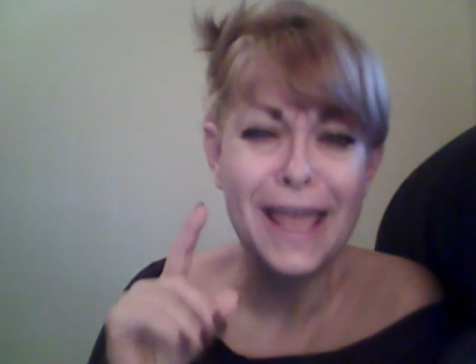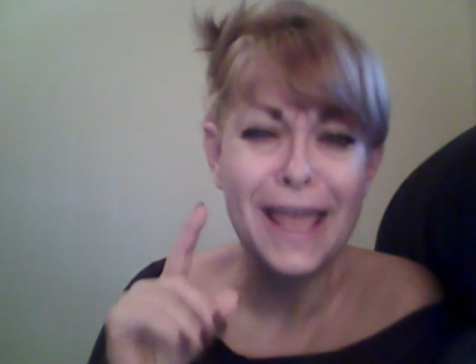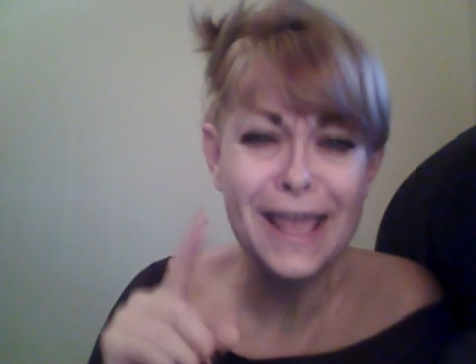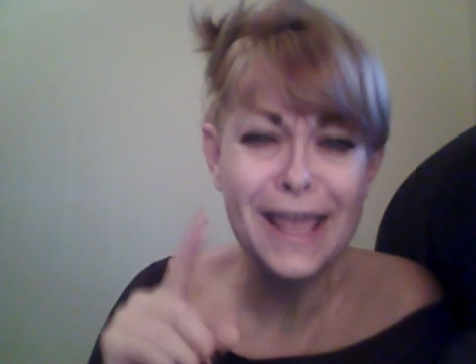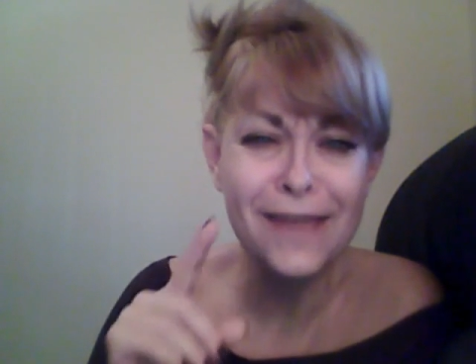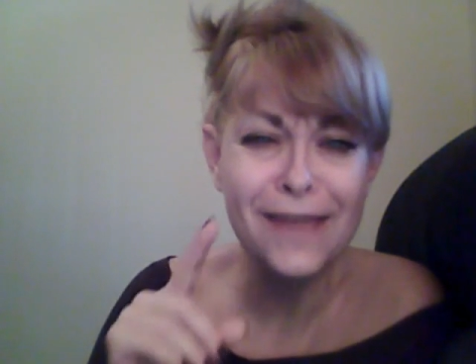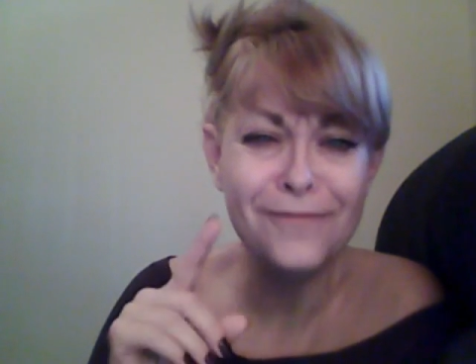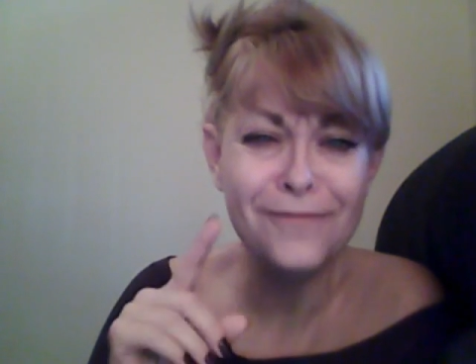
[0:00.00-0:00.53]

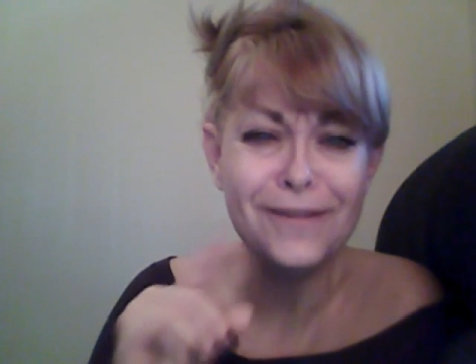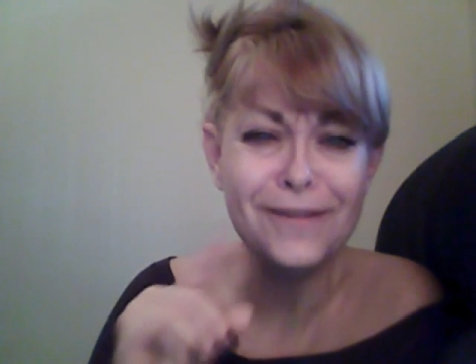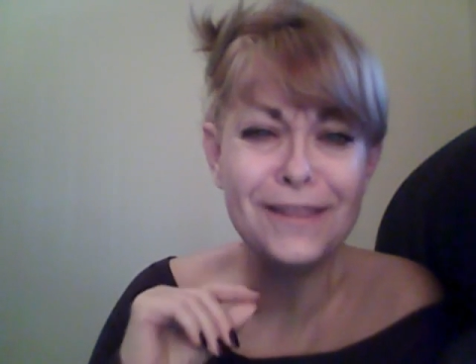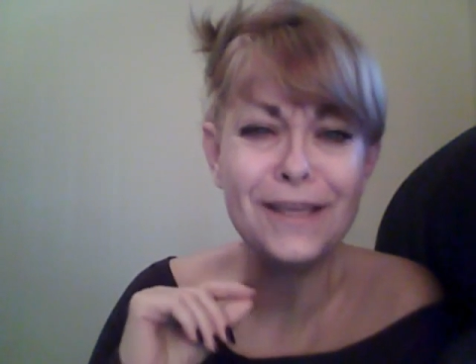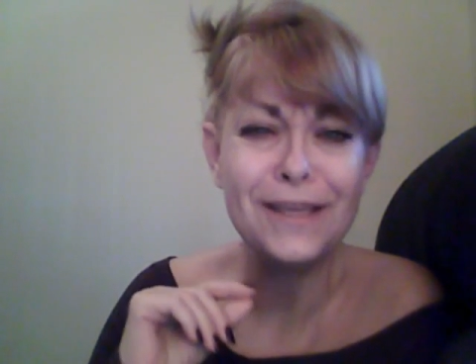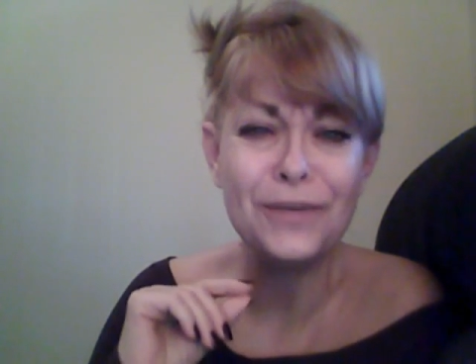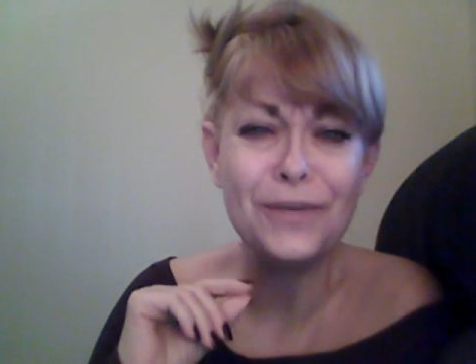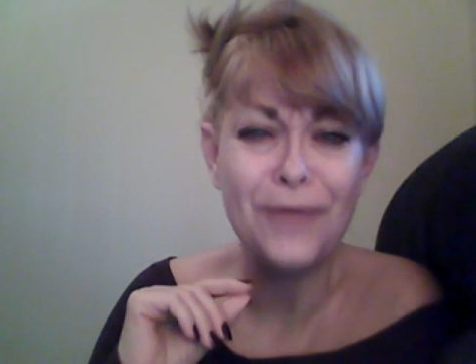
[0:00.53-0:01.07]

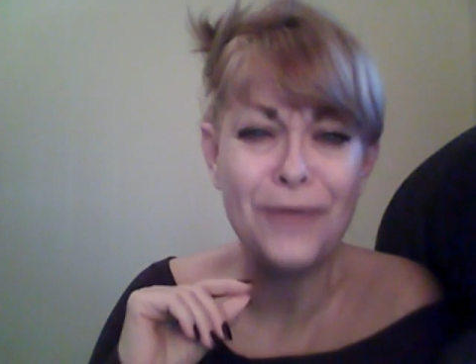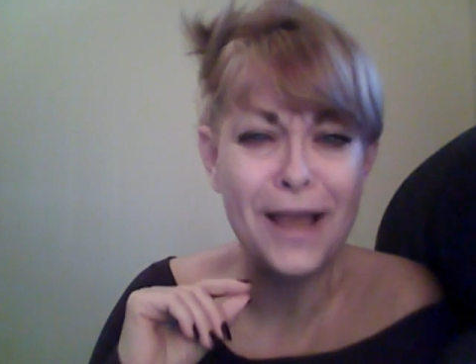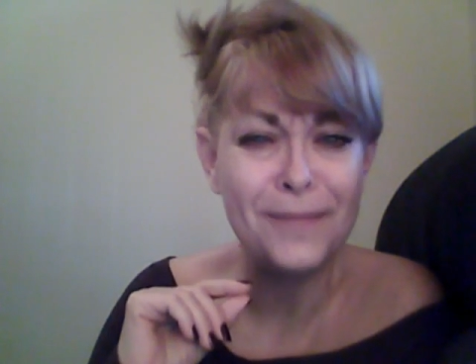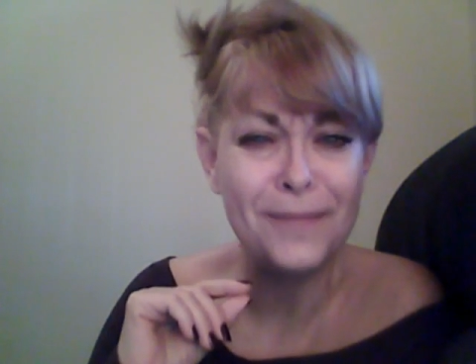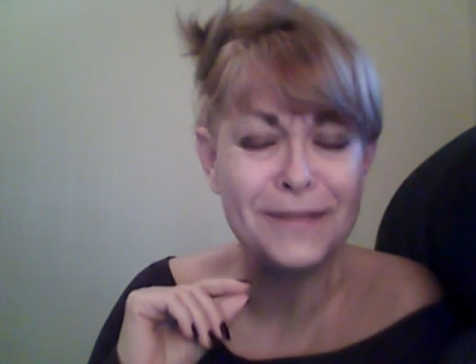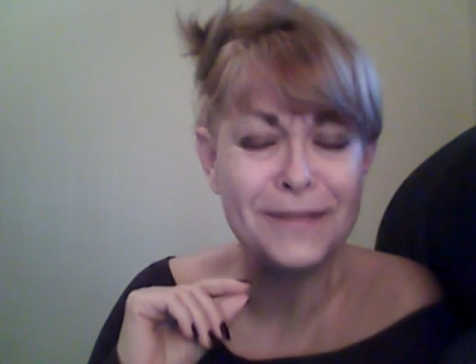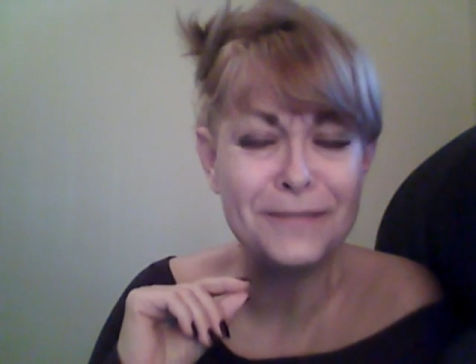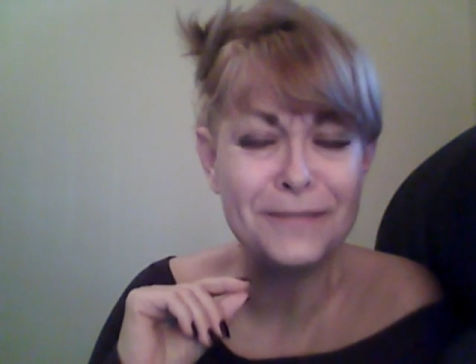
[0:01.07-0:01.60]
Everything you
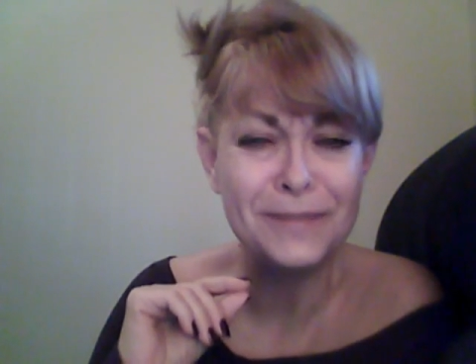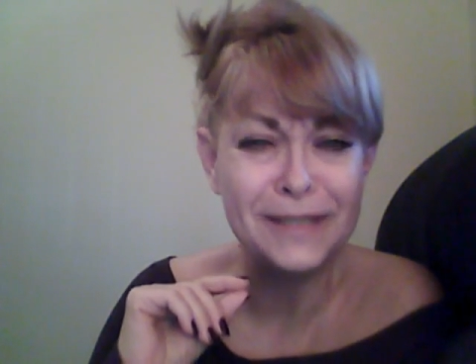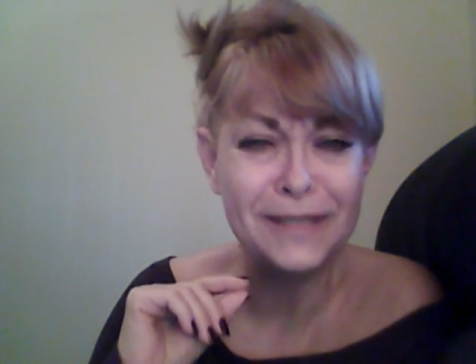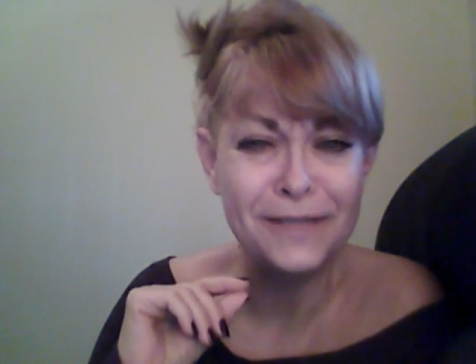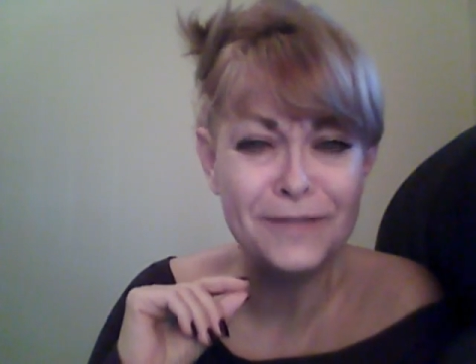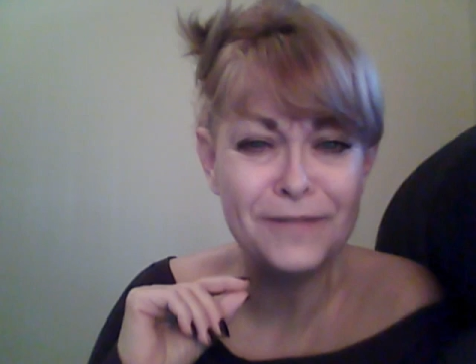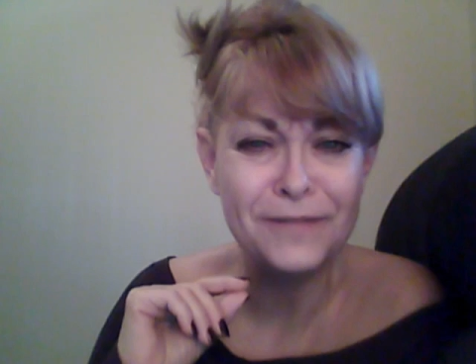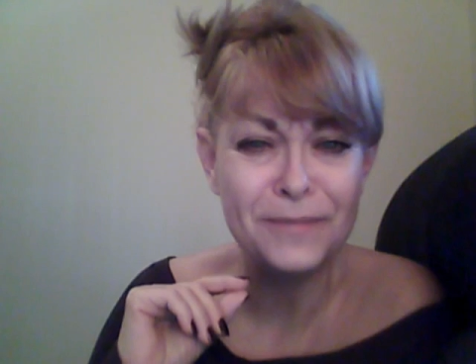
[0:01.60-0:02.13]
happen to
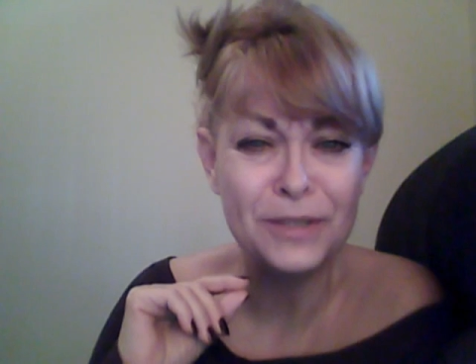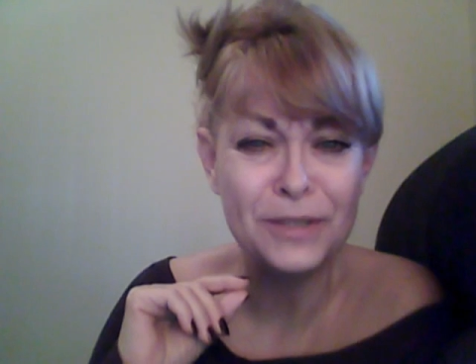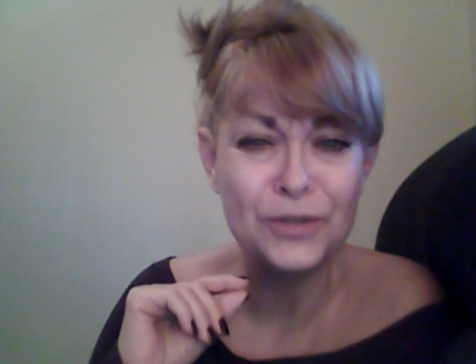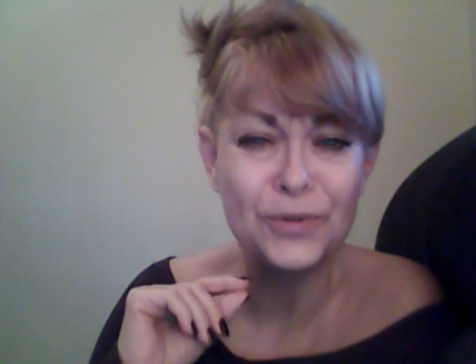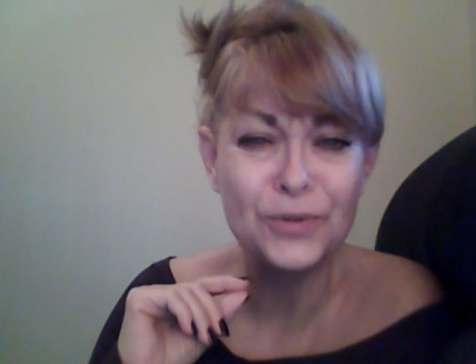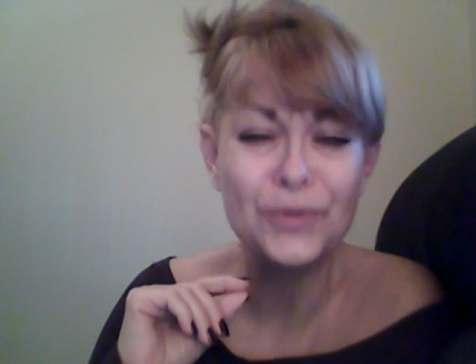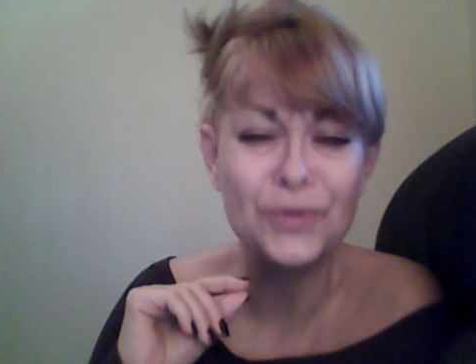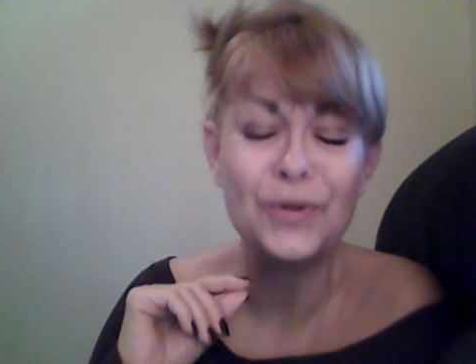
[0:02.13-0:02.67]
believe to be
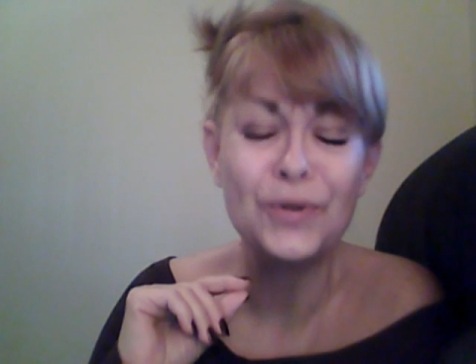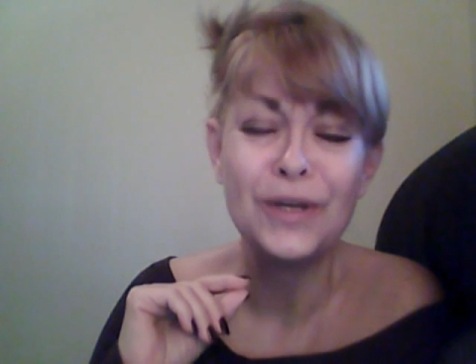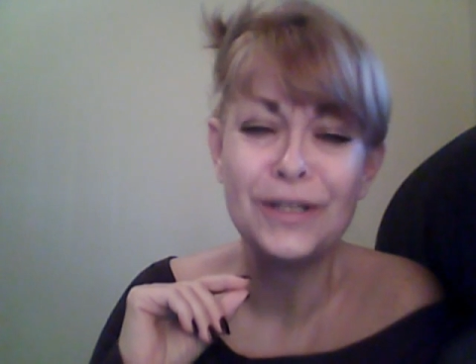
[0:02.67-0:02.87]
true